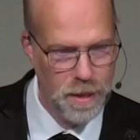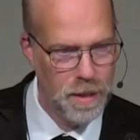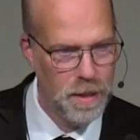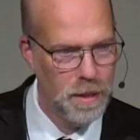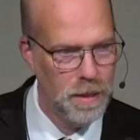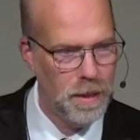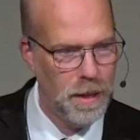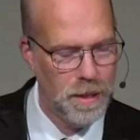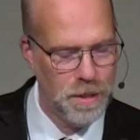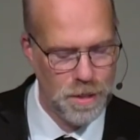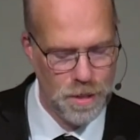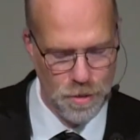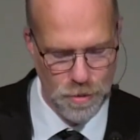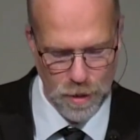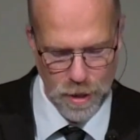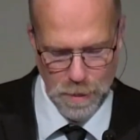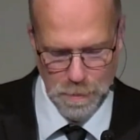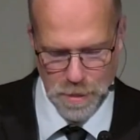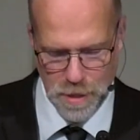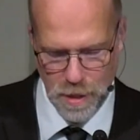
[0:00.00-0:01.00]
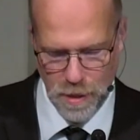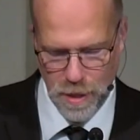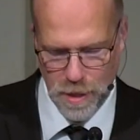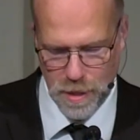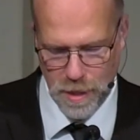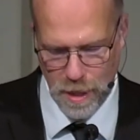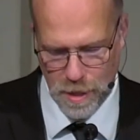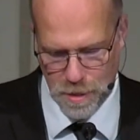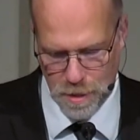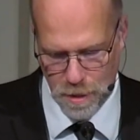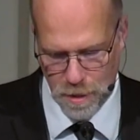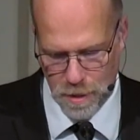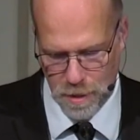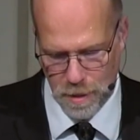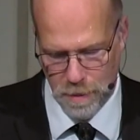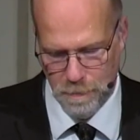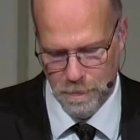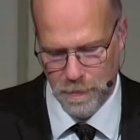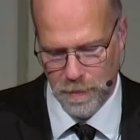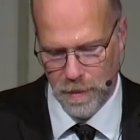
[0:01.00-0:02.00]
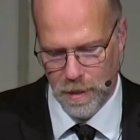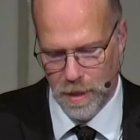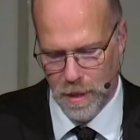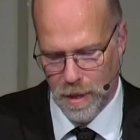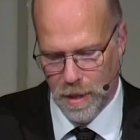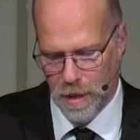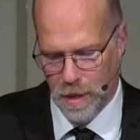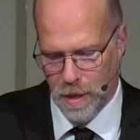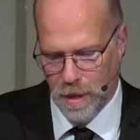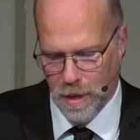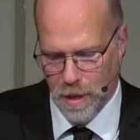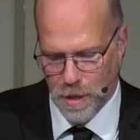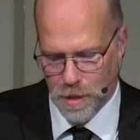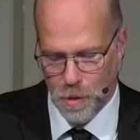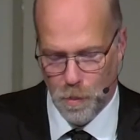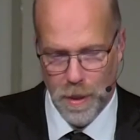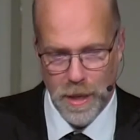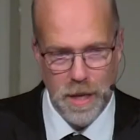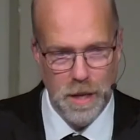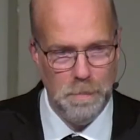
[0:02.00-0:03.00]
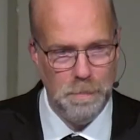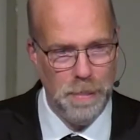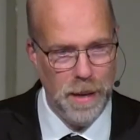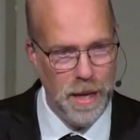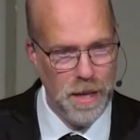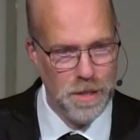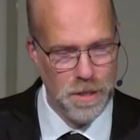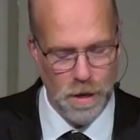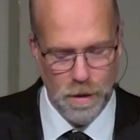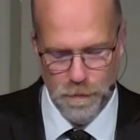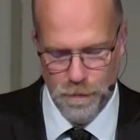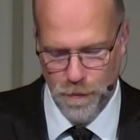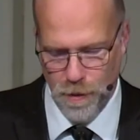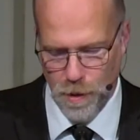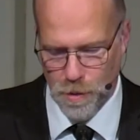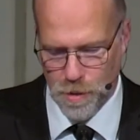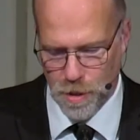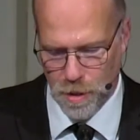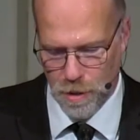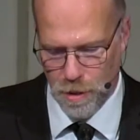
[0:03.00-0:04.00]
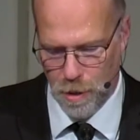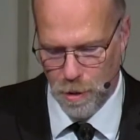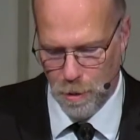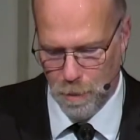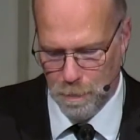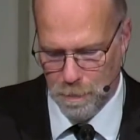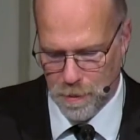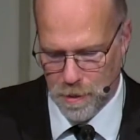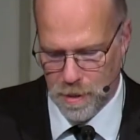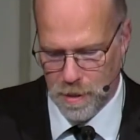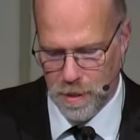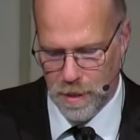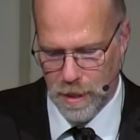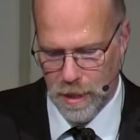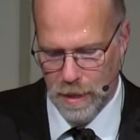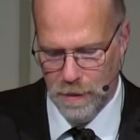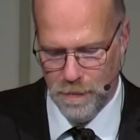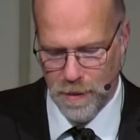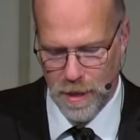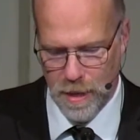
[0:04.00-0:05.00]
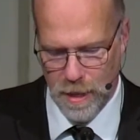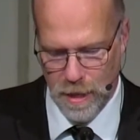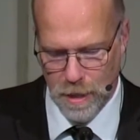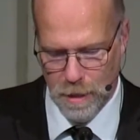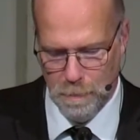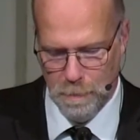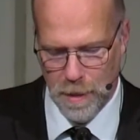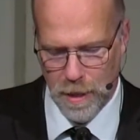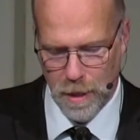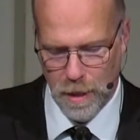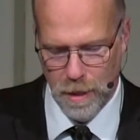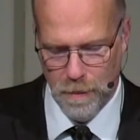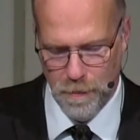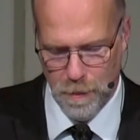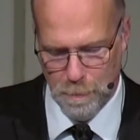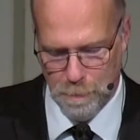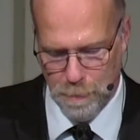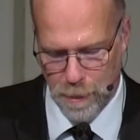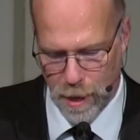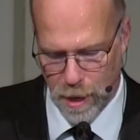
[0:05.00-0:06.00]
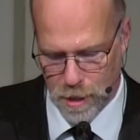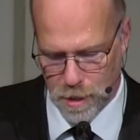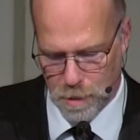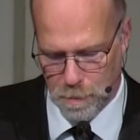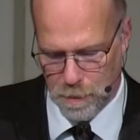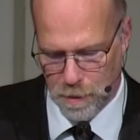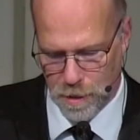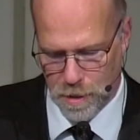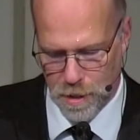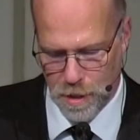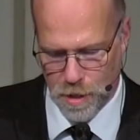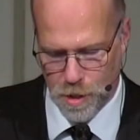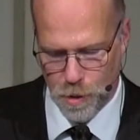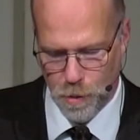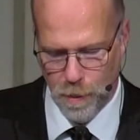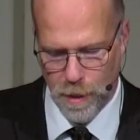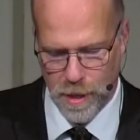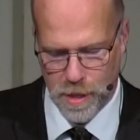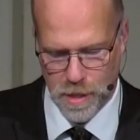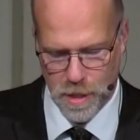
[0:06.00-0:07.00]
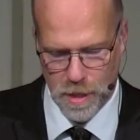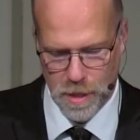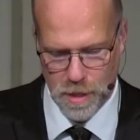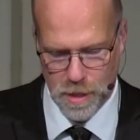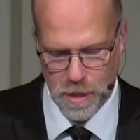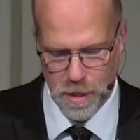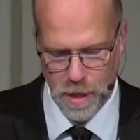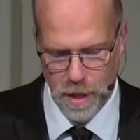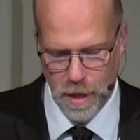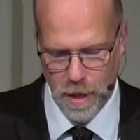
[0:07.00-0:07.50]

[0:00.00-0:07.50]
like streams in the desert. So we can base our future hopes, even in the middle of impossible situations,